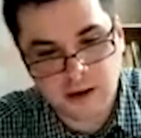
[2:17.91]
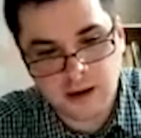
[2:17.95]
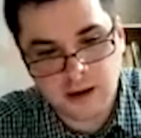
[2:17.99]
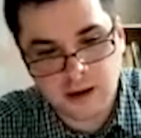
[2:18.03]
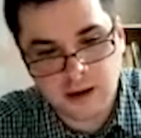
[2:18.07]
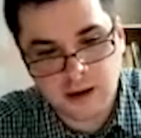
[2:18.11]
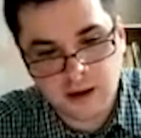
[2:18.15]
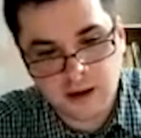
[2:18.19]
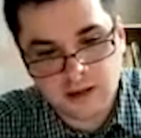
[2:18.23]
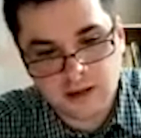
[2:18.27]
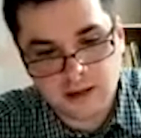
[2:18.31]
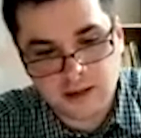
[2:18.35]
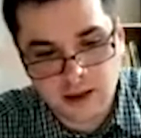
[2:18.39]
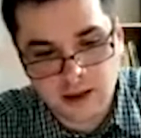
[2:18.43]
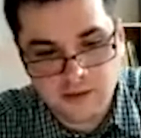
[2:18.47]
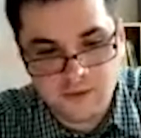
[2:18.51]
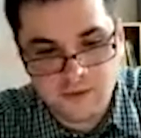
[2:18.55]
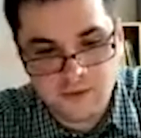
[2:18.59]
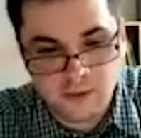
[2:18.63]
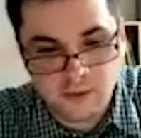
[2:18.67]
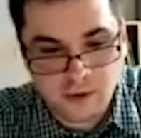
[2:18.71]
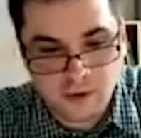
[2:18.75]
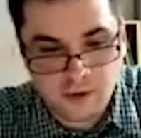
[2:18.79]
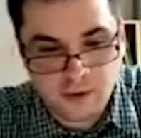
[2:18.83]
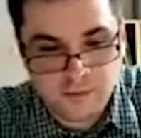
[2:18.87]

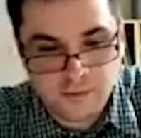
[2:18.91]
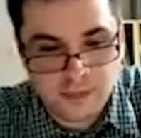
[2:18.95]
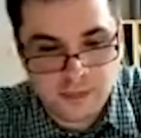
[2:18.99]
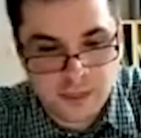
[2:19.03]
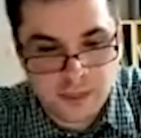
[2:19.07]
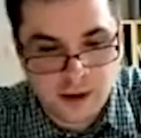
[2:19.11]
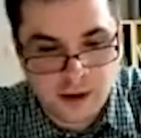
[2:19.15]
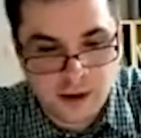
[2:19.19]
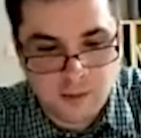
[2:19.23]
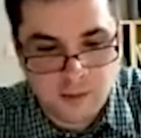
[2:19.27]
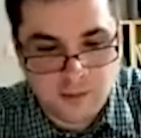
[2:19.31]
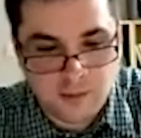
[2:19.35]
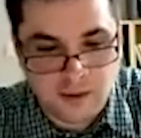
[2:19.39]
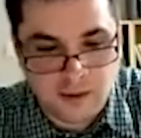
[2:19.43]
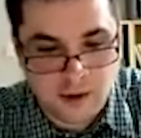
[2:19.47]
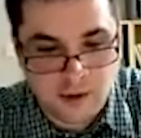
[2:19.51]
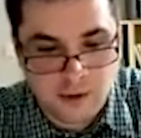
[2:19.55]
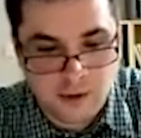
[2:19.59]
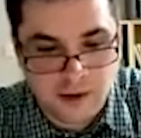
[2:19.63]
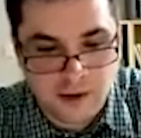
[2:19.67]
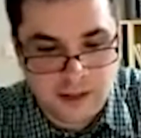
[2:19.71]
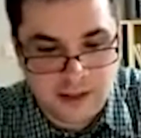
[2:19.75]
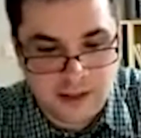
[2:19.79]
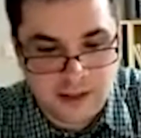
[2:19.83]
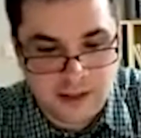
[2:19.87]
Therefore,
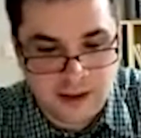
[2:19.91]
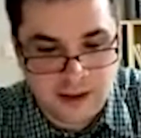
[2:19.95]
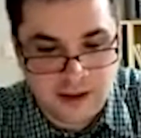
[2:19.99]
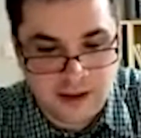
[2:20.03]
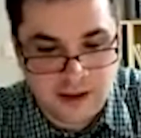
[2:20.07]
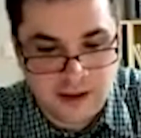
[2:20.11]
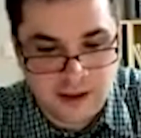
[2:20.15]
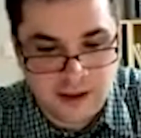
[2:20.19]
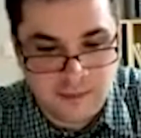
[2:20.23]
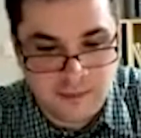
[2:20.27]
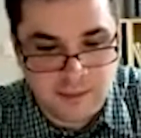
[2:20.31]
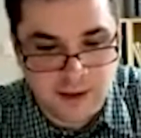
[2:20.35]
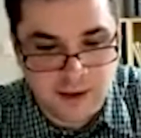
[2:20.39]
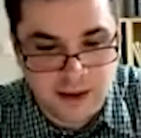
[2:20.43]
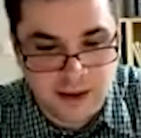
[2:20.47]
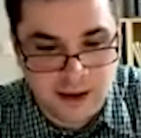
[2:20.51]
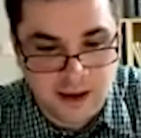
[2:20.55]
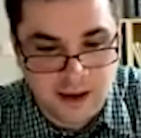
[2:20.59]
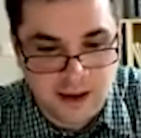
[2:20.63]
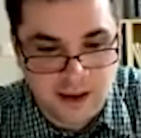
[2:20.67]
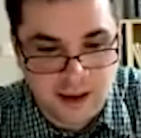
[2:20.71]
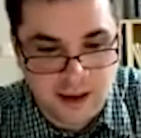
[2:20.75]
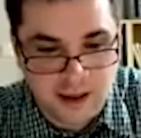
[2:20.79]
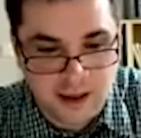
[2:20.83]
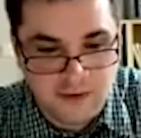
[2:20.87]
White can play
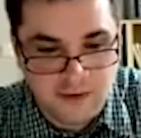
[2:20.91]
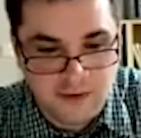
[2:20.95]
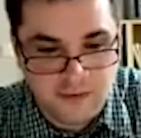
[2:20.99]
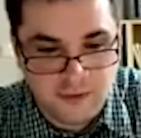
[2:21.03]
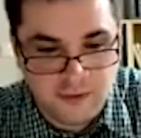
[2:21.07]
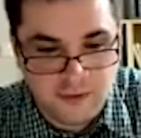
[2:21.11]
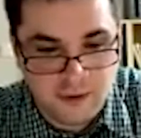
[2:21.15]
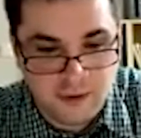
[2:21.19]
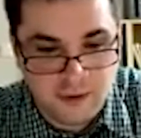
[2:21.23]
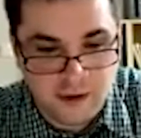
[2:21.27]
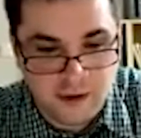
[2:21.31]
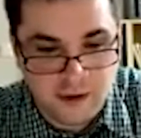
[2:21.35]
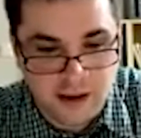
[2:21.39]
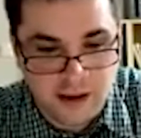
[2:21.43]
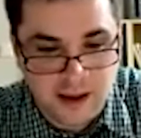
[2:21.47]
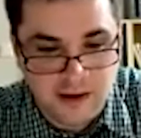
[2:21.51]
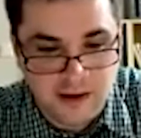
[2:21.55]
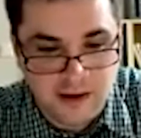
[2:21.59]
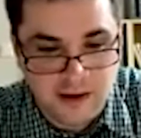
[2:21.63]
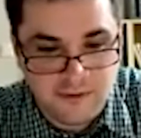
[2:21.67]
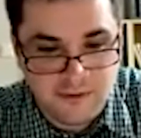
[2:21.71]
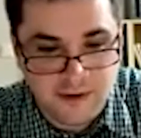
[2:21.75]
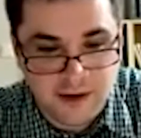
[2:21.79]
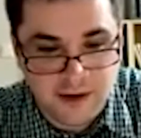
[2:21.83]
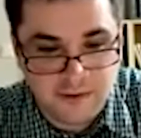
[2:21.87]
a4,
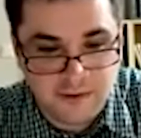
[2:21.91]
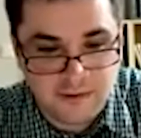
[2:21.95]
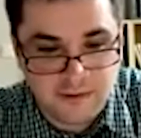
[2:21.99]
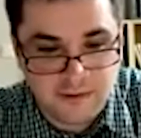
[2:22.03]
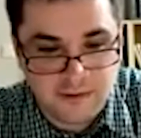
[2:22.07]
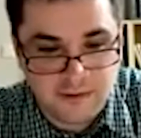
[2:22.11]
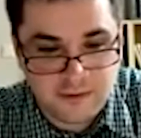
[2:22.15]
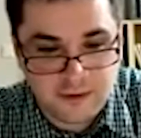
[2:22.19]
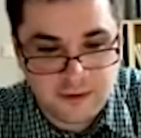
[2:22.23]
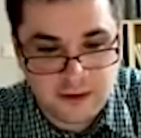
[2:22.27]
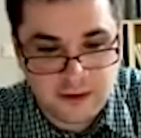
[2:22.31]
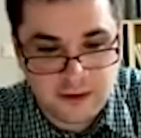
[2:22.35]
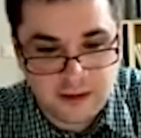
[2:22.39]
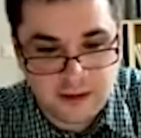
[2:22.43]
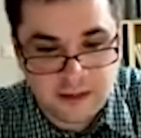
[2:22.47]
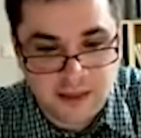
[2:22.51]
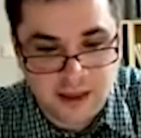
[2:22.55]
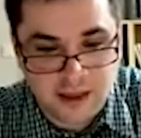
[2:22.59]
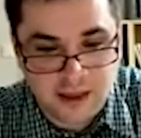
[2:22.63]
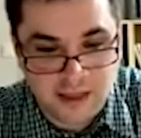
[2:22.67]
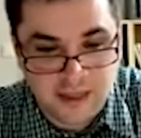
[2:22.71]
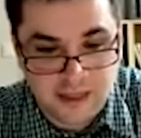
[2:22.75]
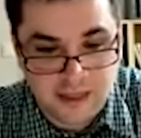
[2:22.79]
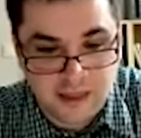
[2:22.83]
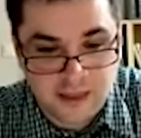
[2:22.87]
a5,
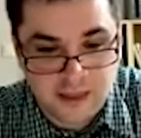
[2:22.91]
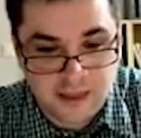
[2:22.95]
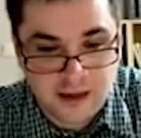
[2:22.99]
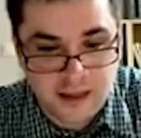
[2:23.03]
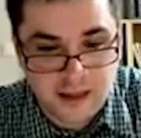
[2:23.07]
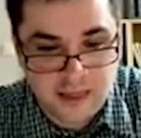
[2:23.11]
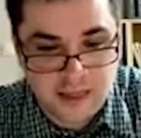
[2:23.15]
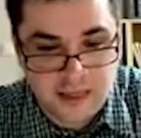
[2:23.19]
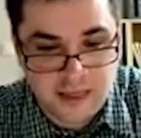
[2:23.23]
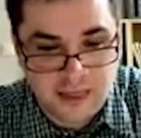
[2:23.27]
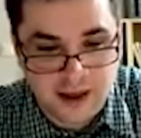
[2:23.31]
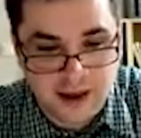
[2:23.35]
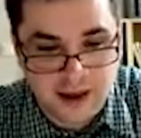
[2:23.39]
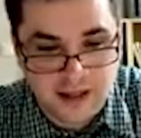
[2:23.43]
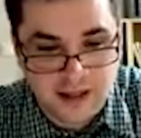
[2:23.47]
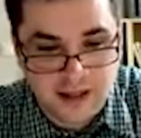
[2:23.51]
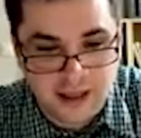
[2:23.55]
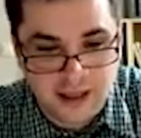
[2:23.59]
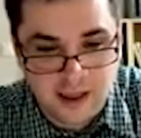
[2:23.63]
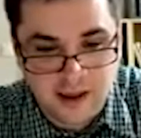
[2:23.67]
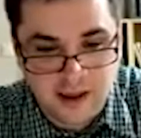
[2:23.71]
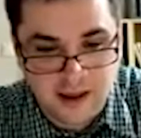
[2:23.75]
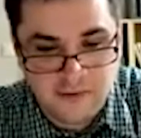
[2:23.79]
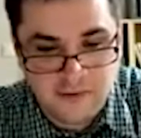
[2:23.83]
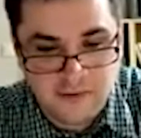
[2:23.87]
then knight
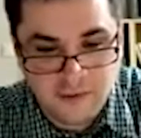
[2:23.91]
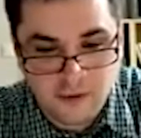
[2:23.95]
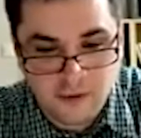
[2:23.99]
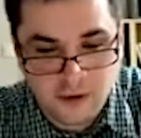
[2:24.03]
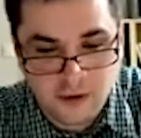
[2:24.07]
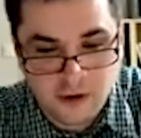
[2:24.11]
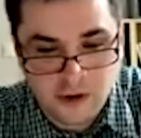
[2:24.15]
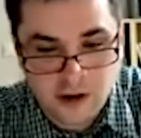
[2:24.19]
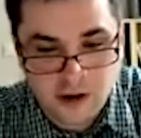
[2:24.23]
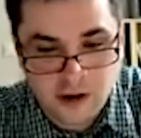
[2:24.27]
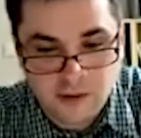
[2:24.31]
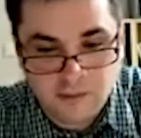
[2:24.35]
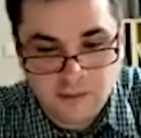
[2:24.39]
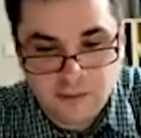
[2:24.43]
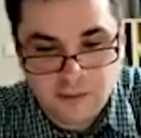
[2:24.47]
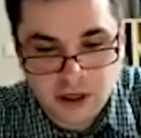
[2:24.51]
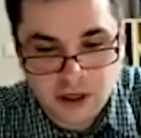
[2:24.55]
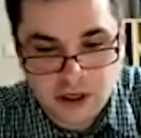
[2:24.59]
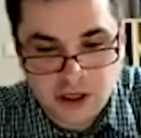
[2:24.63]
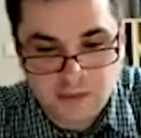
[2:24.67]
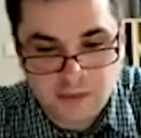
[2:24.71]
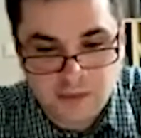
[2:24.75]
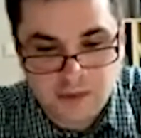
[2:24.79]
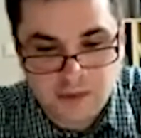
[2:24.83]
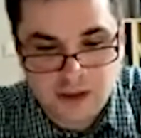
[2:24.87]
a4, bishop
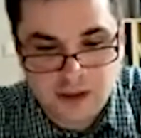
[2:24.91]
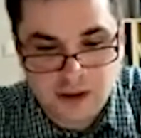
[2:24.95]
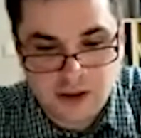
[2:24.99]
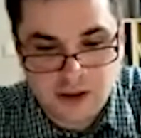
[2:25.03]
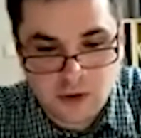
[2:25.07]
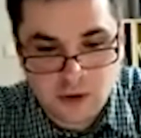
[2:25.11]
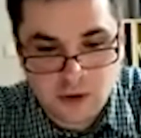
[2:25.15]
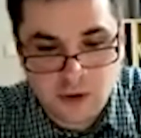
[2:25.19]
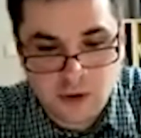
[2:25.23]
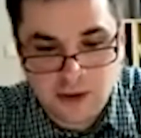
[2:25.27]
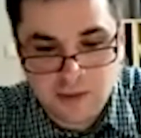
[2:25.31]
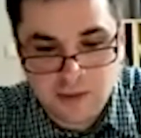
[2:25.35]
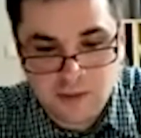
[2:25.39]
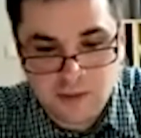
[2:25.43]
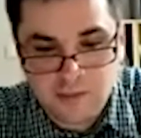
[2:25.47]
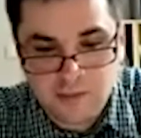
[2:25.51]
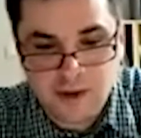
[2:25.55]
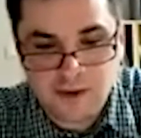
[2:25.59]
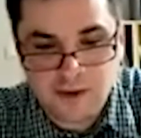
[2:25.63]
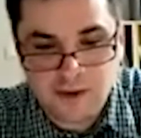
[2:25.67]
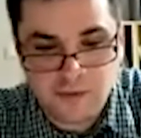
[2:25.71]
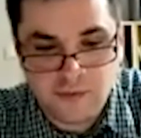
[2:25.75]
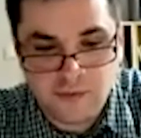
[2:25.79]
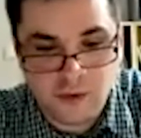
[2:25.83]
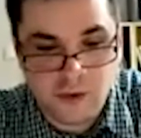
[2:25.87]
d2, and
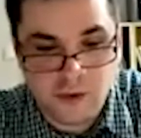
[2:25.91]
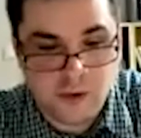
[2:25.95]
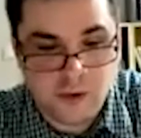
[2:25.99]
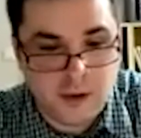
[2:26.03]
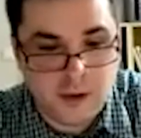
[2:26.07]
b4.